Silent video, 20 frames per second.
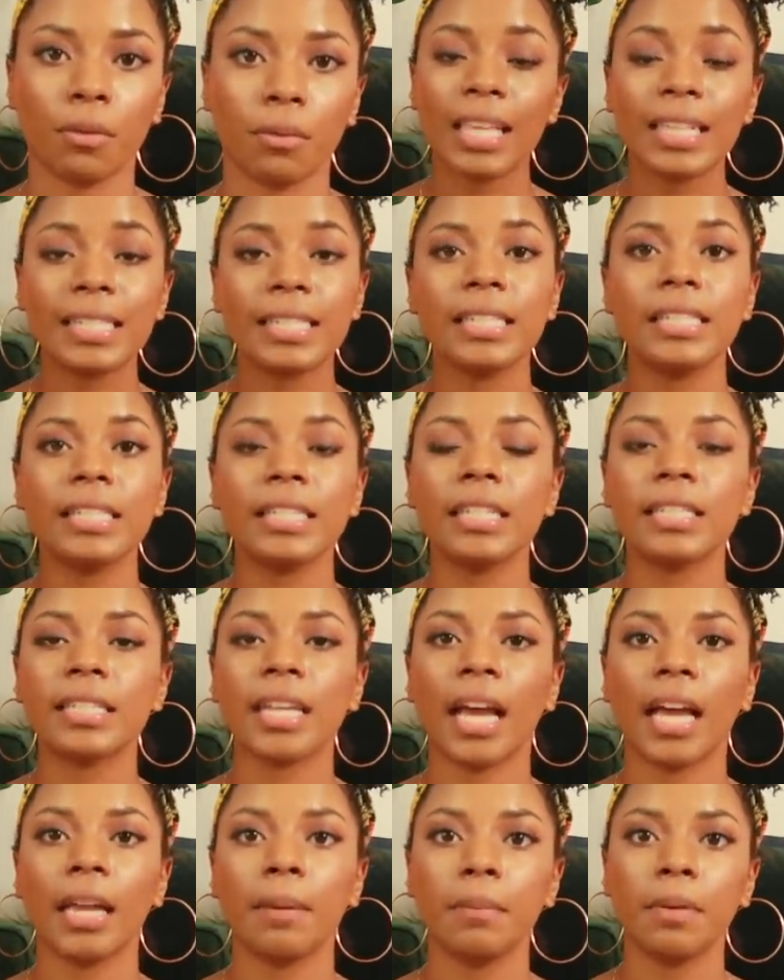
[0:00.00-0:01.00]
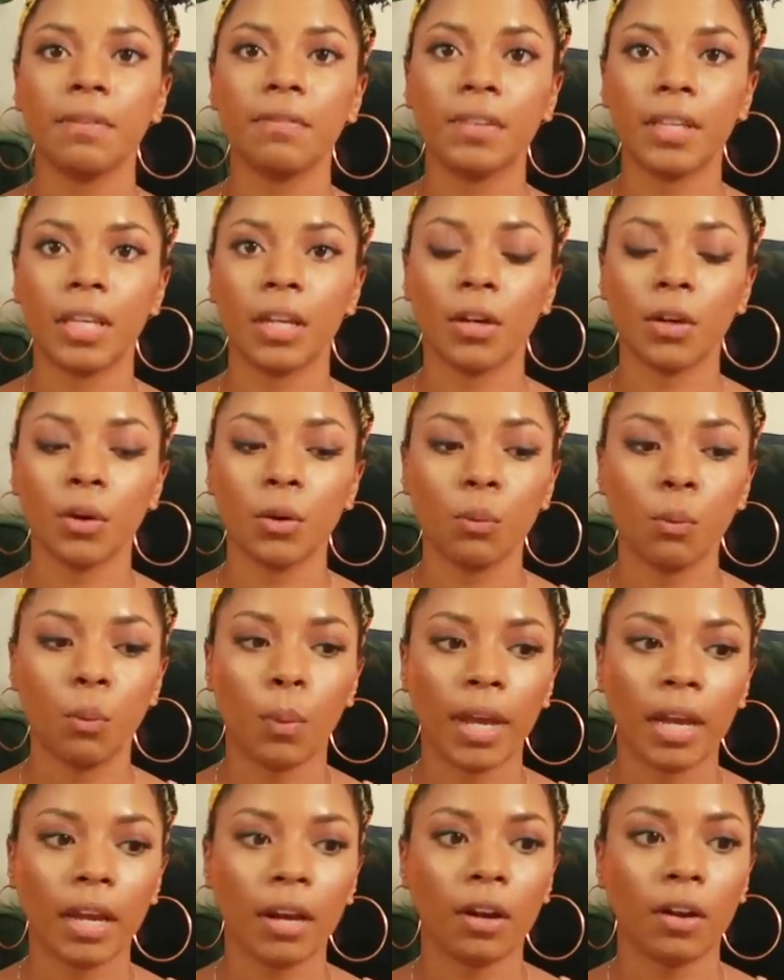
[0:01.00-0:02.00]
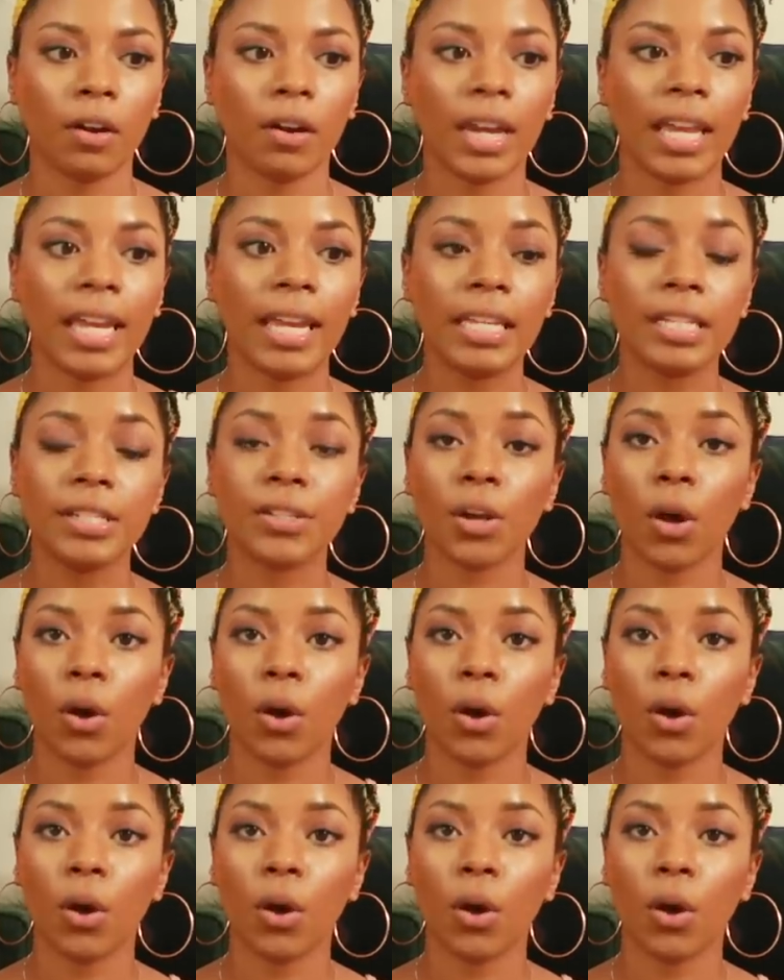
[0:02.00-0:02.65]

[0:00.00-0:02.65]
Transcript: This is the time of year where it is